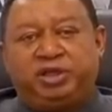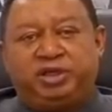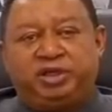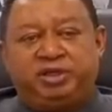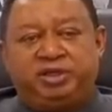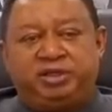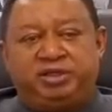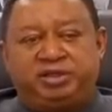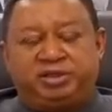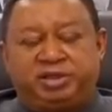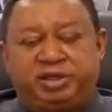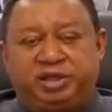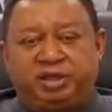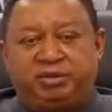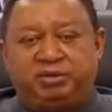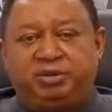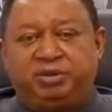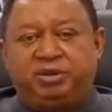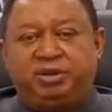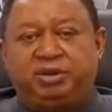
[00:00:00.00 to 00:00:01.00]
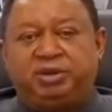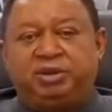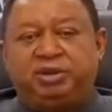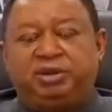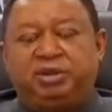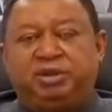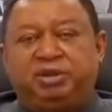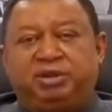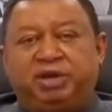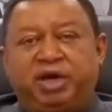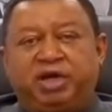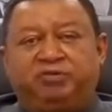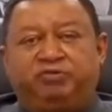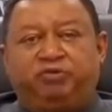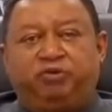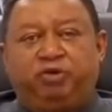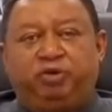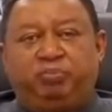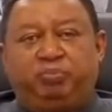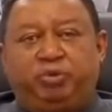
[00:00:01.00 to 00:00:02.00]
taking its
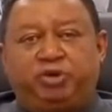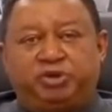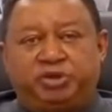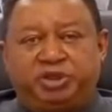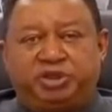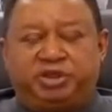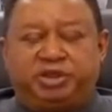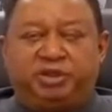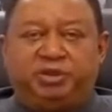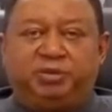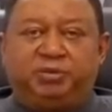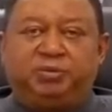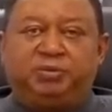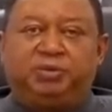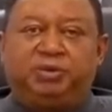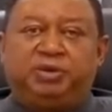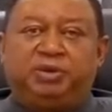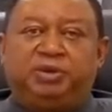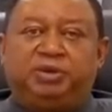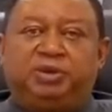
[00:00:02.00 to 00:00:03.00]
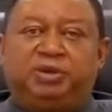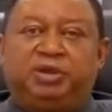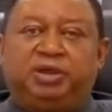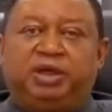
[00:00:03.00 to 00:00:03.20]
rightful position